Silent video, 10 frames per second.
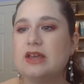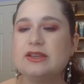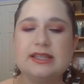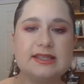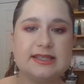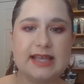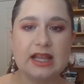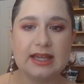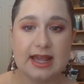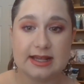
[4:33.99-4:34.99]
This is the
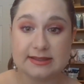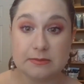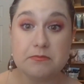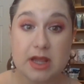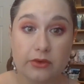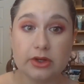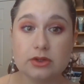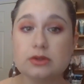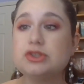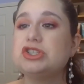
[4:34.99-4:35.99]
Sally Hansen
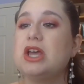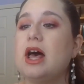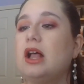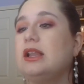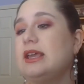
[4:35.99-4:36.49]
Miracle Gel